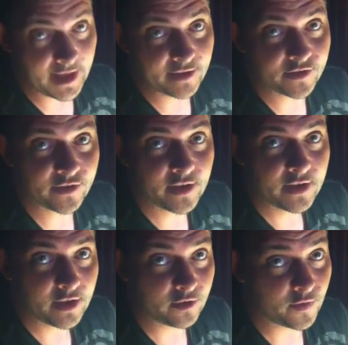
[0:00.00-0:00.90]
less,
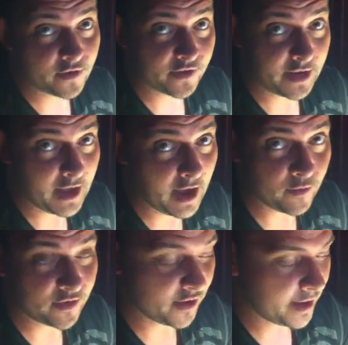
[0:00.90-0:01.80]
as far as getting
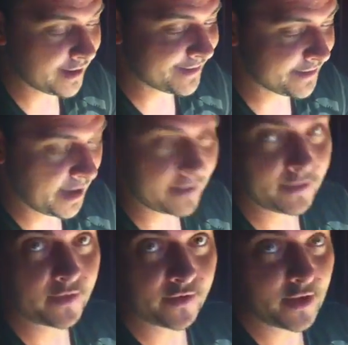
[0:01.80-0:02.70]
every side
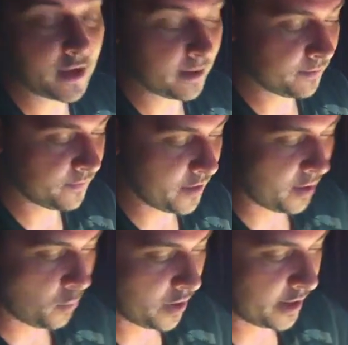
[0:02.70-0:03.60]
exactly the same from
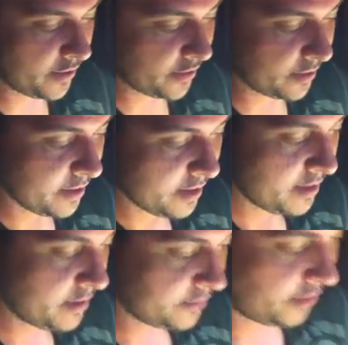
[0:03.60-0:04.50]
one another.
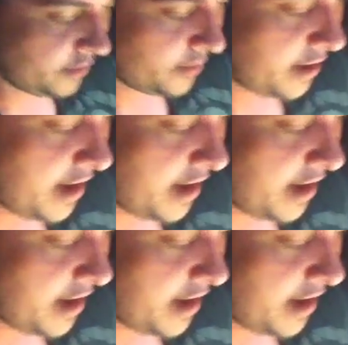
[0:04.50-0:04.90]
So